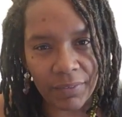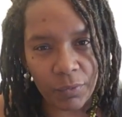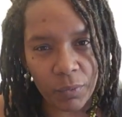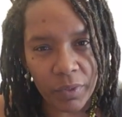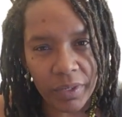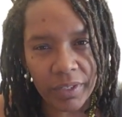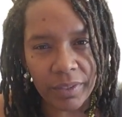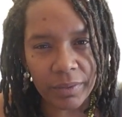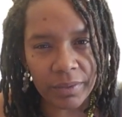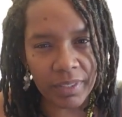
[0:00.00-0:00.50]
If
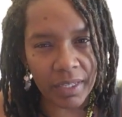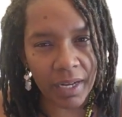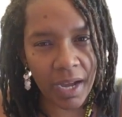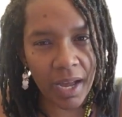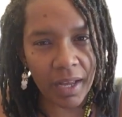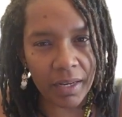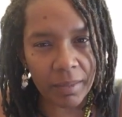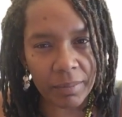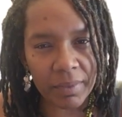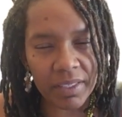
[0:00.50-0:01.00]
we're
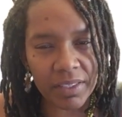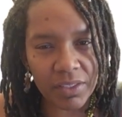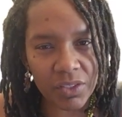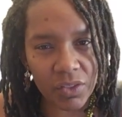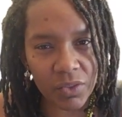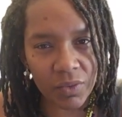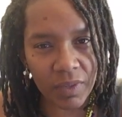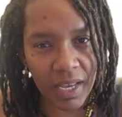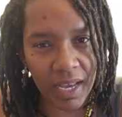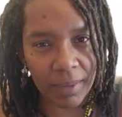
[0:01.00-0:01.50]
caught up in a
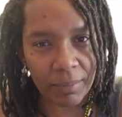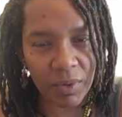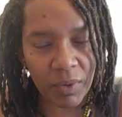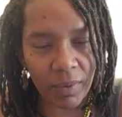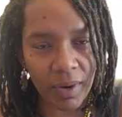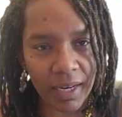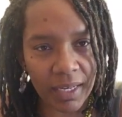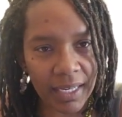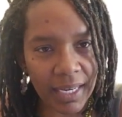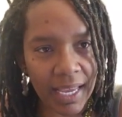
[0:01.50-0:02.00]
tsunami
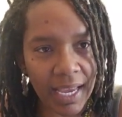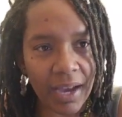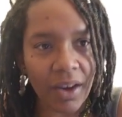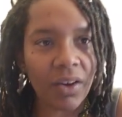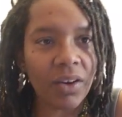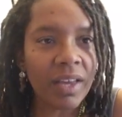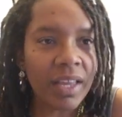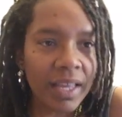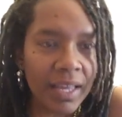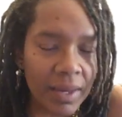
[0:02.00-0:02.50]
right
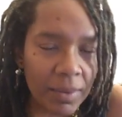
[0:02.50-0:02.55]
now,